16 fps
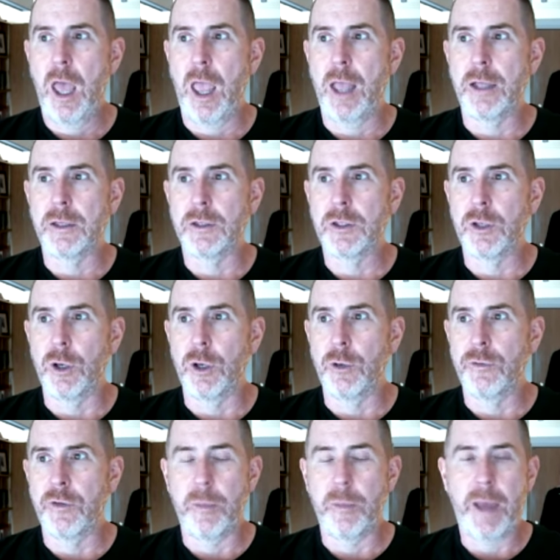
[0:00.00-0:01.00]
And
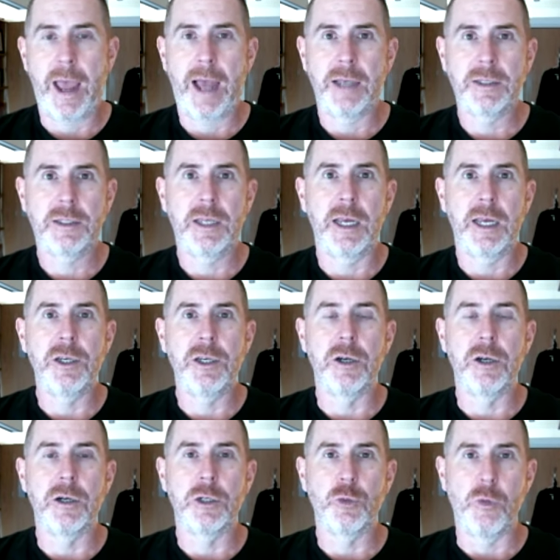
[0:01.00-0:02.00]
so for the past 10
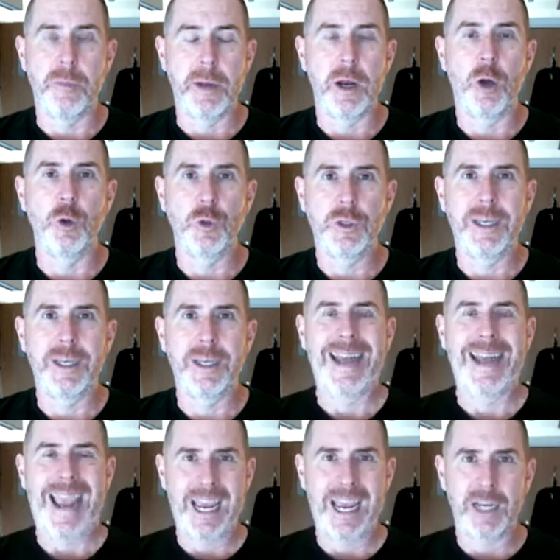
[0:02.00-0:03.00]
years, we've been hosting
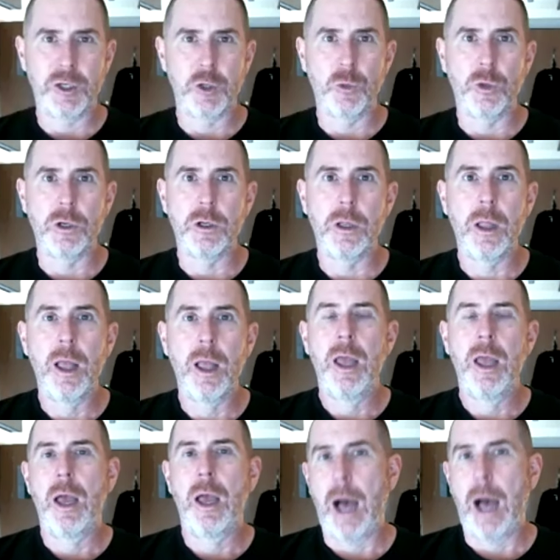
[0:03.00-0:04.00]
an annual
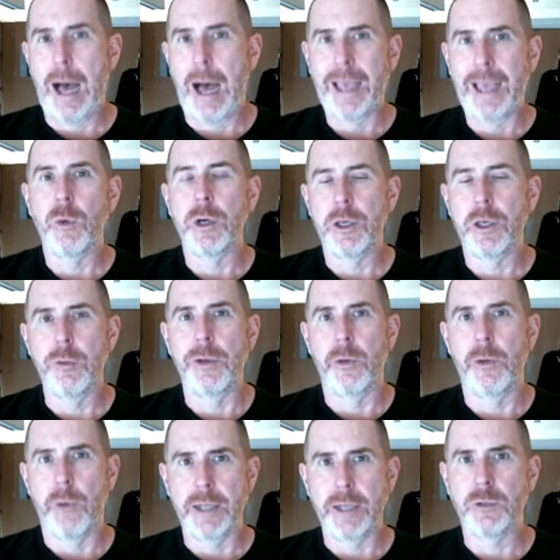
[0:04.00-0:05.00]
Iowa
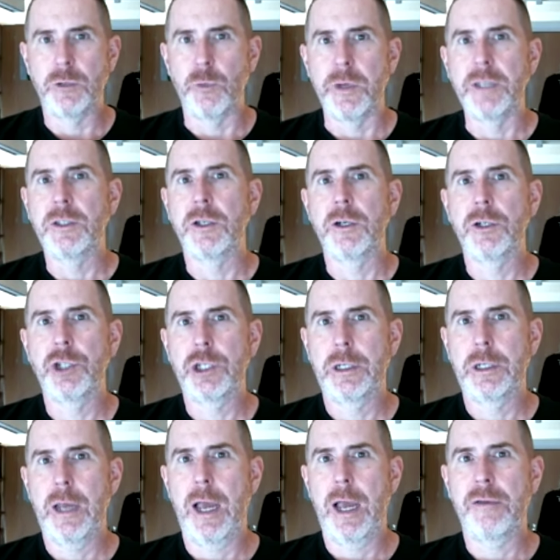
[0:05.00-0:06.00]
Human Rights
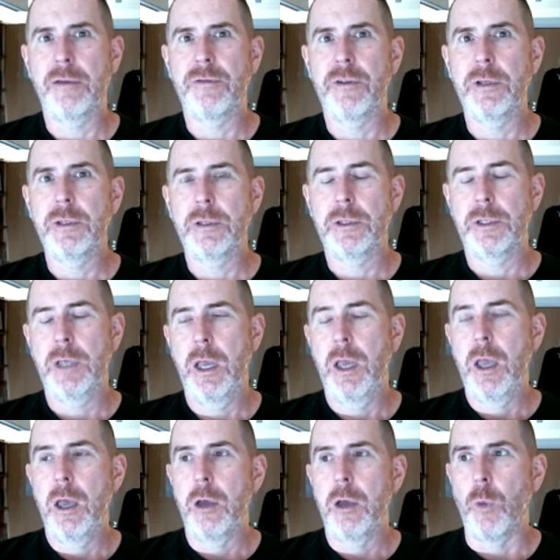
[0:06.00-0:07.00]
Research Conference
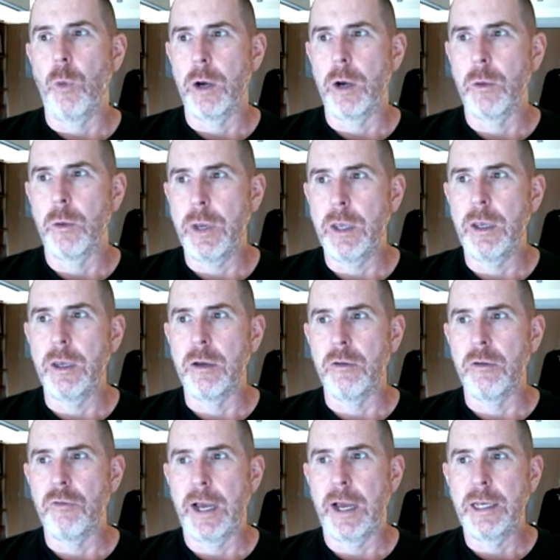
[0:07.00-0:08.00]
where we
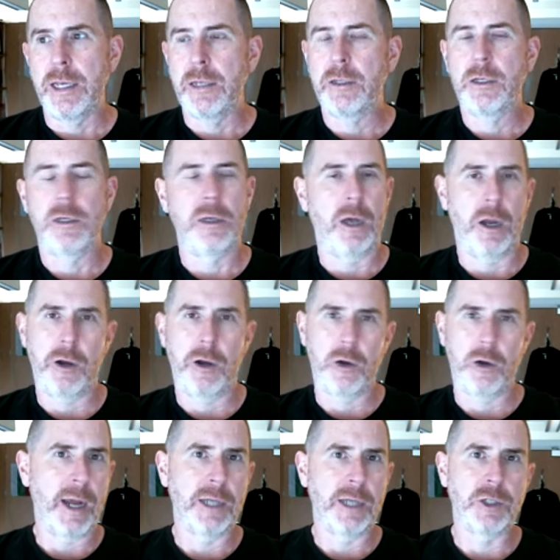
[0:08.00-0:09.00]
invite
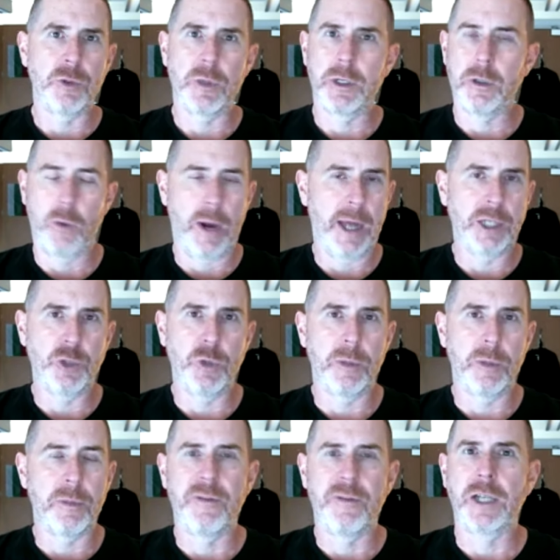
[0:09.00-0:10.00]
undergraduate,
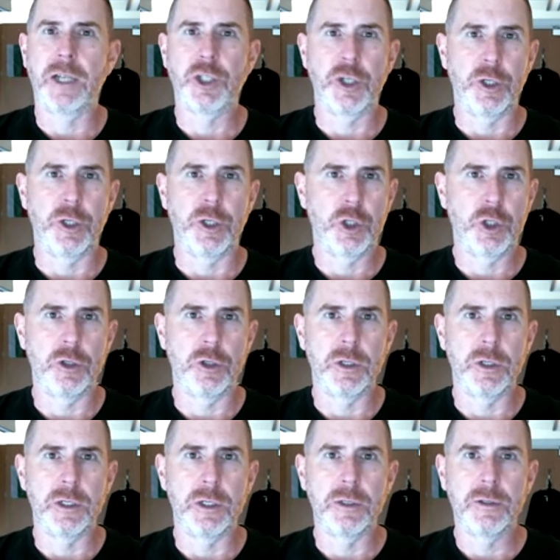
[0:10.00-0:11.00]
graduate professional
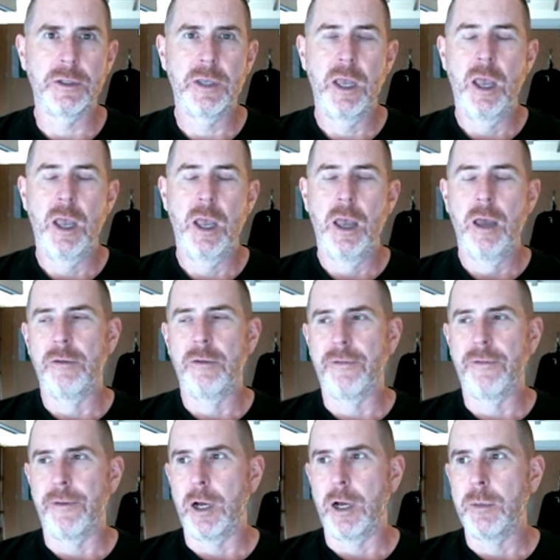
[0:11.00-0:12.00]
students
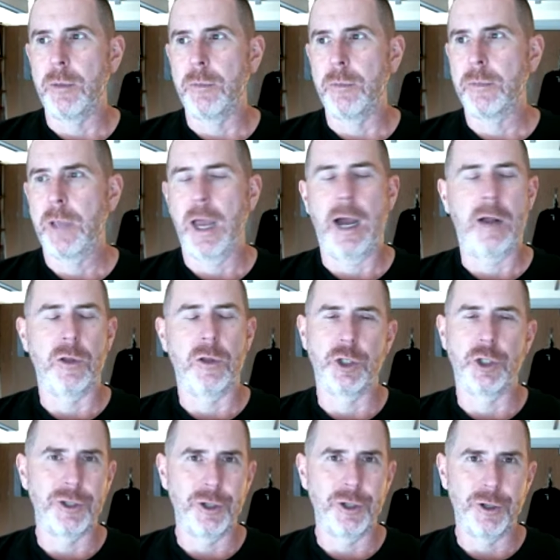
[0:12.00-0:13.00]
from
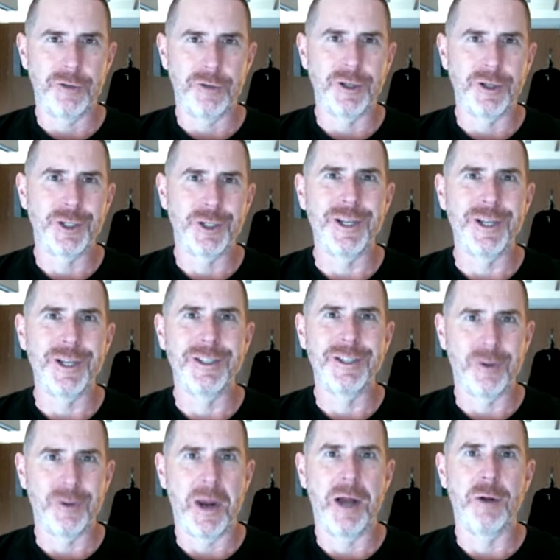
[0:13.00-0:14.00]
colleges and
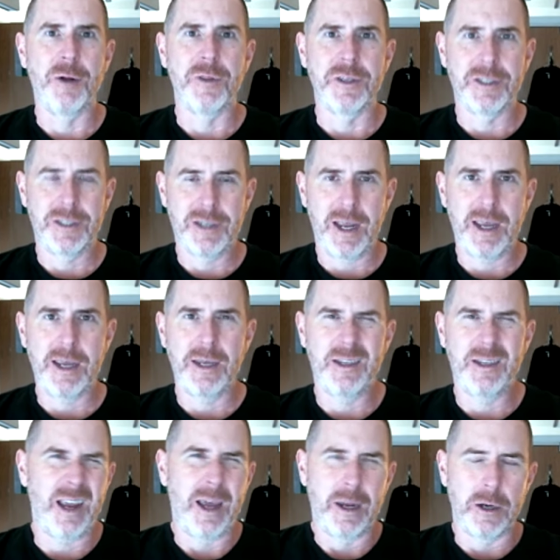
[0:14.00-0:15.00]
universities around the
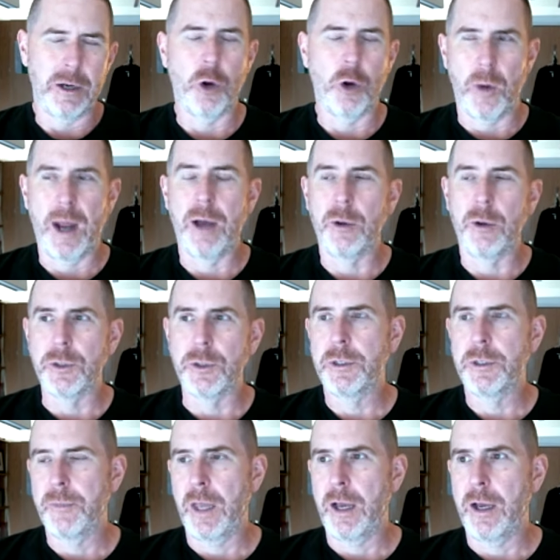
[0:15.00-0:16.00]
state and around
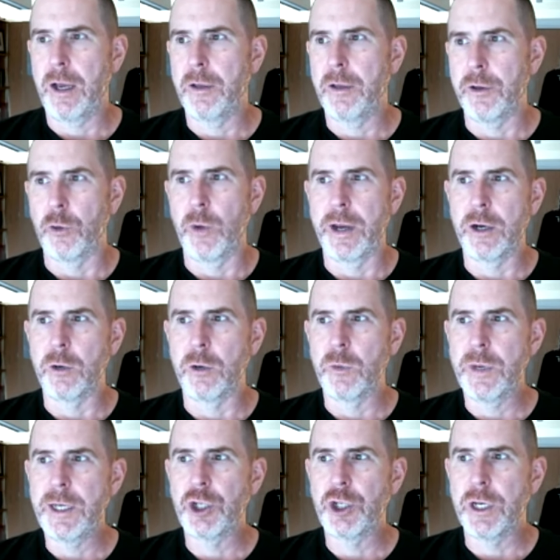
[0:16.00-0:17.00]
the greater
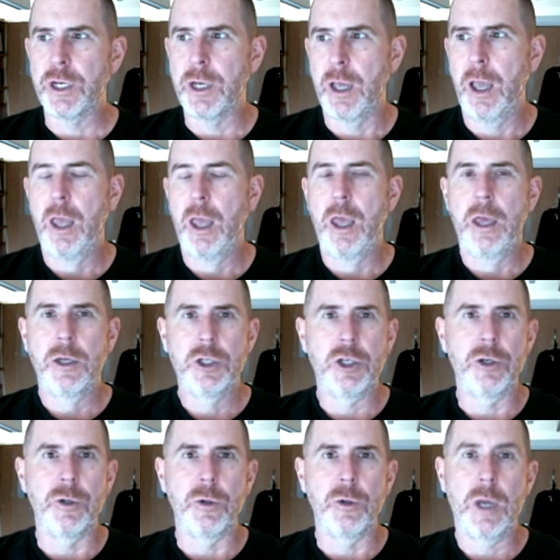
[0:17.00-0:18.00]
region
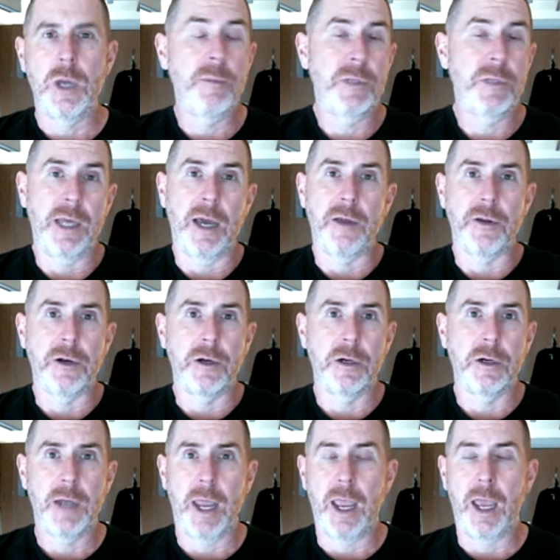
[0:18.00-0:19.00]
to come
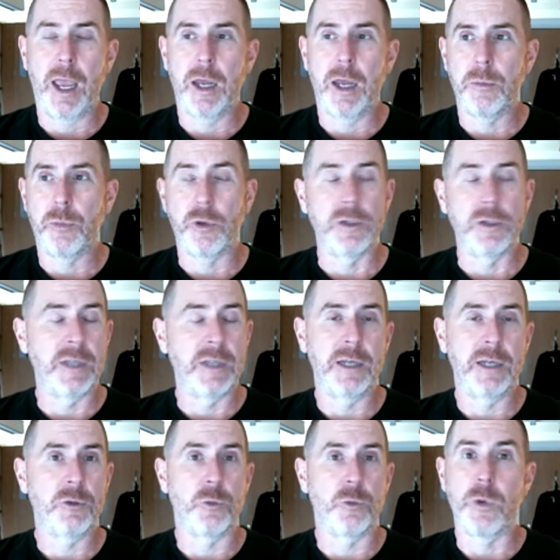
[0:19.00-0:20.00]
together and
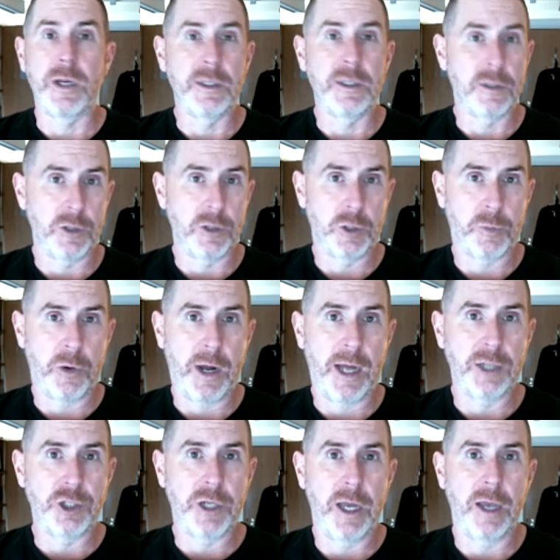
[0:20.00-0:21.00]
present research
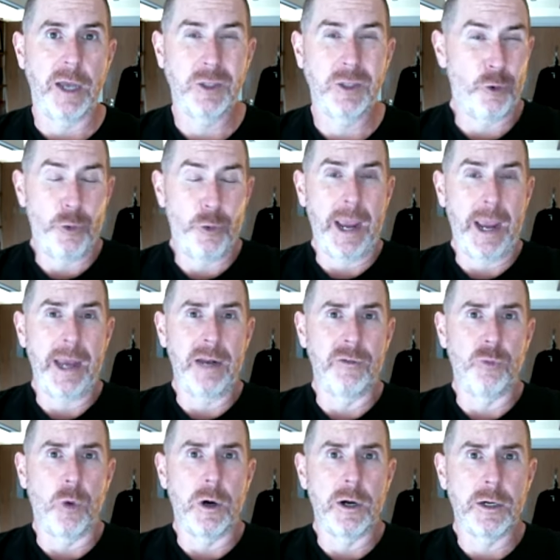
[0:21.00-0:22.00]
projects,
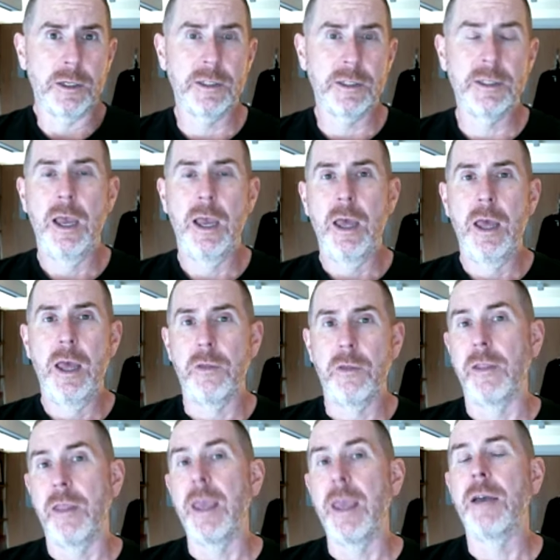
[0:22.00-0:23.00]
creative works
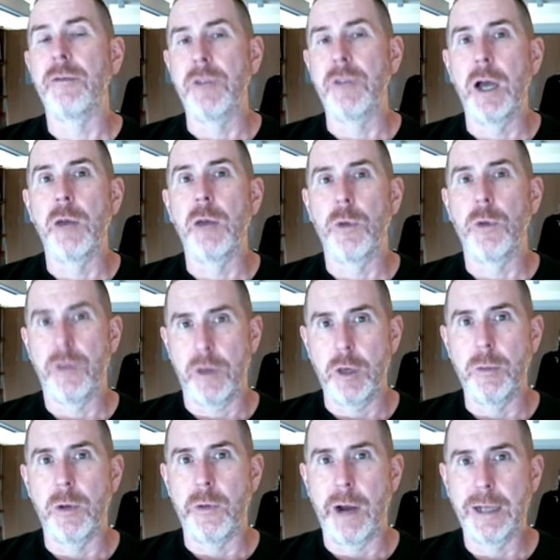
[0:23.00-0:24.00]
that they have done with the
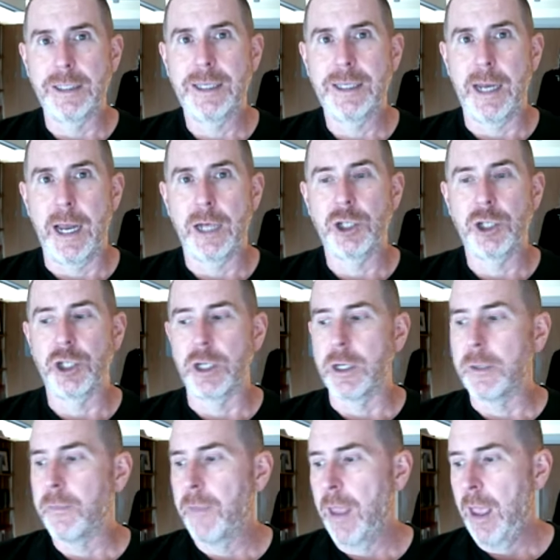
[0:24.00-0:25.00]
Human Rights
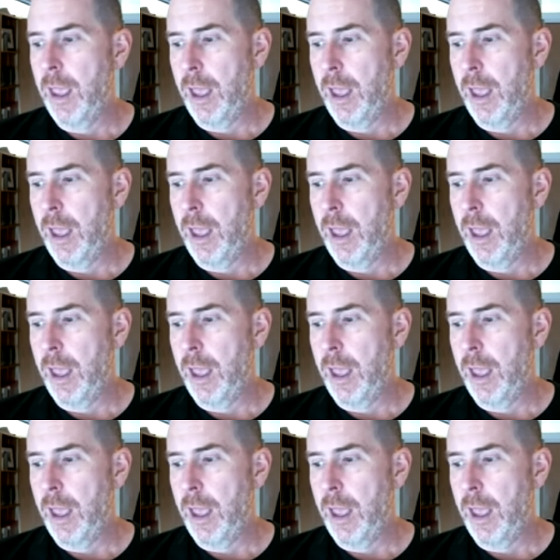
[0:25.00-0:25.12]
Connection.